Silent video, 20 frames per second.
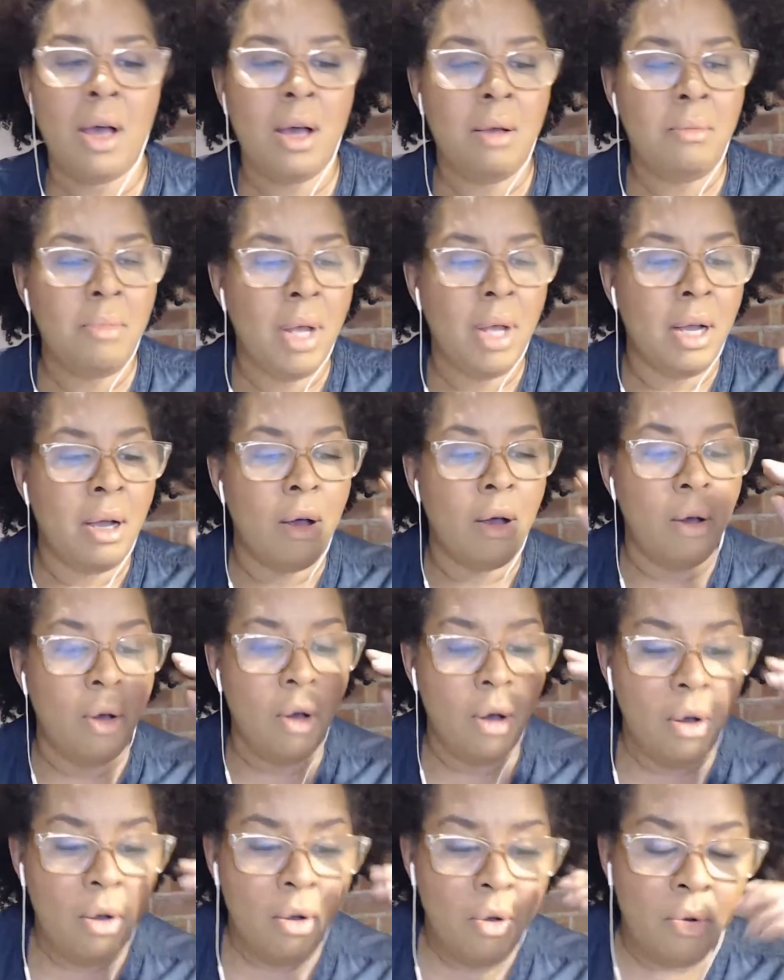I'm like,
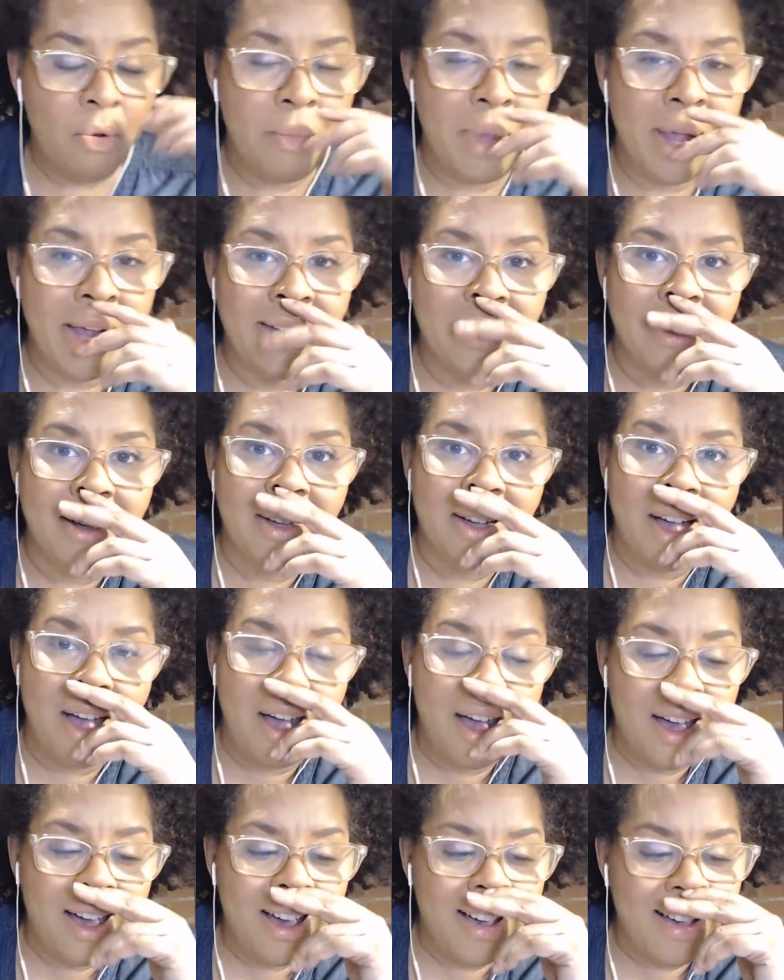oh my
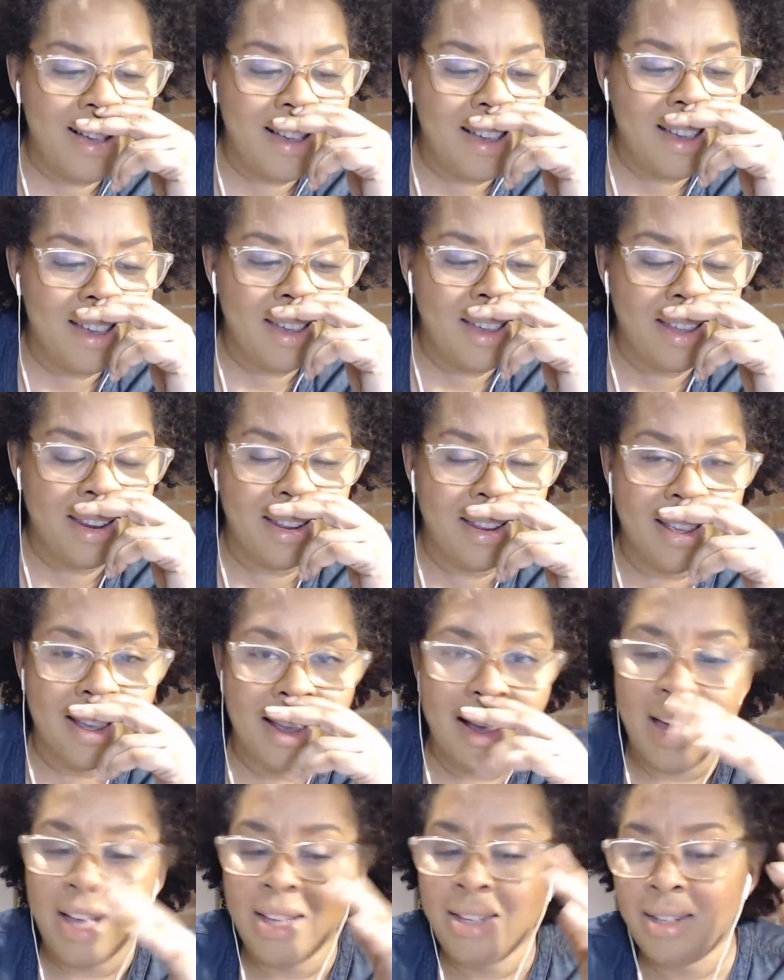God,
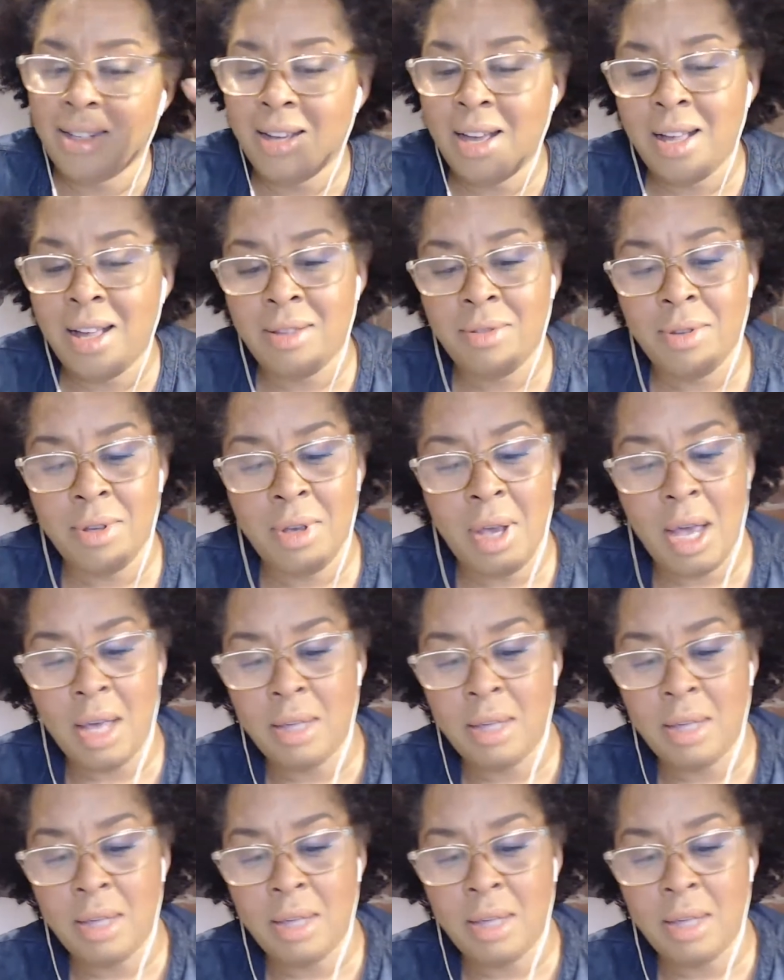child.